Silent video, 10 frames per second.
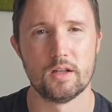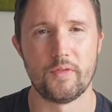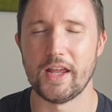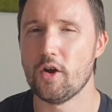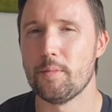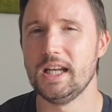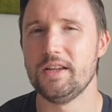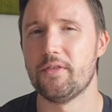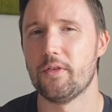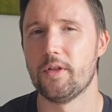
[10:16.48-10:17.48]
They don't
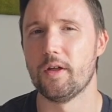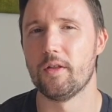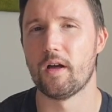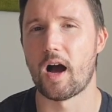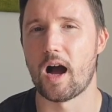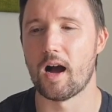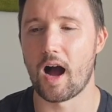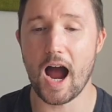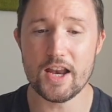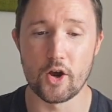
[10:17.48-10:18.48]
believe that
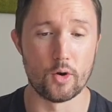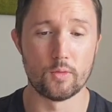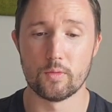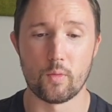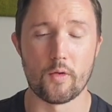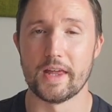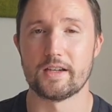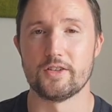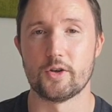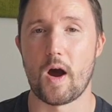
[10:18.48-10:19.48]
I know what they
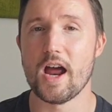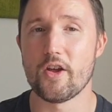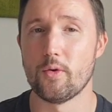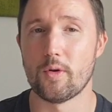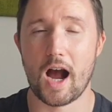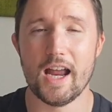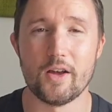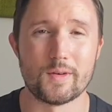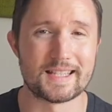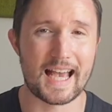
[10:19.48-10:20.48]
can do. I know
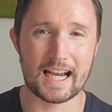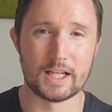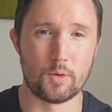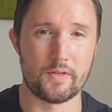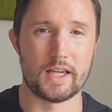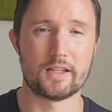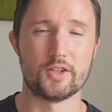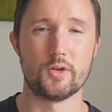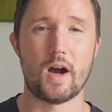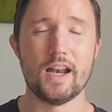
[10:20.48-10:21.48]
exactly what they can
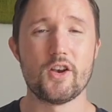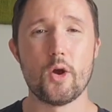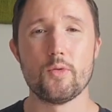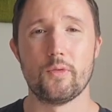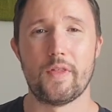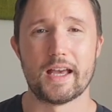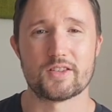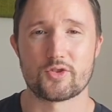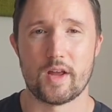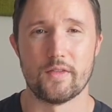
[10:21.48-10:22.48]
do. I know their
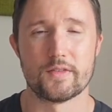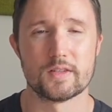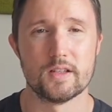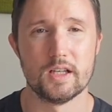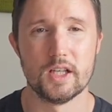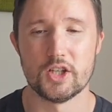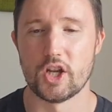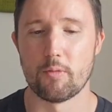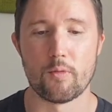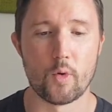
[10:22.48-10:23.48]
strengths. You
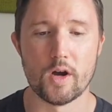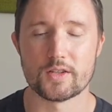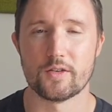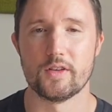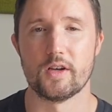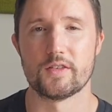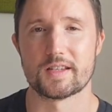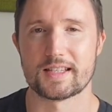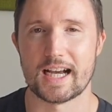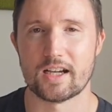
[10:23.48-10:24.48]
know, we've worked on the
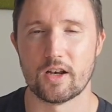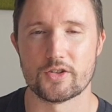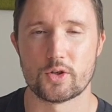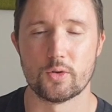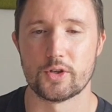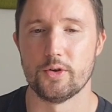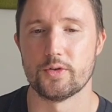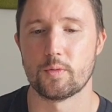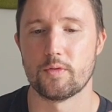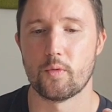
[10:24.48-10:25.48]
psychological
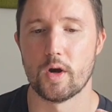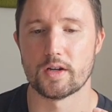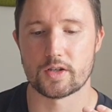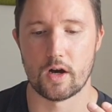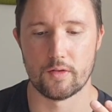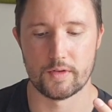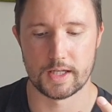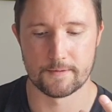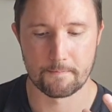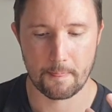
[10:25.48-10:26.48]
cues. We've worked on
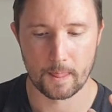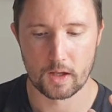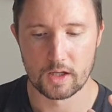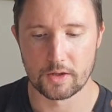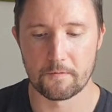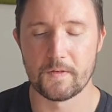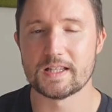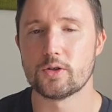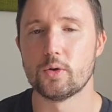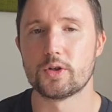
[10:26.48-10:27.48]
the
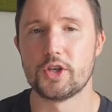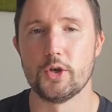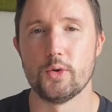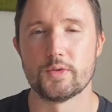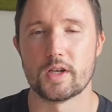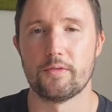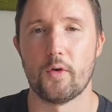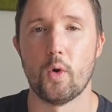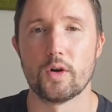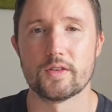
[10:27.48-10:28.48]
physical cues of
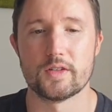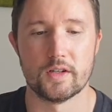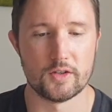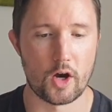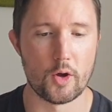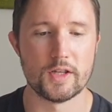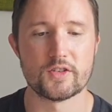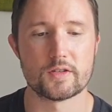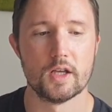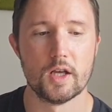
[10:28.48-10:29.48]
order to not only
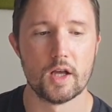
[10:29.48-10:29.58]
just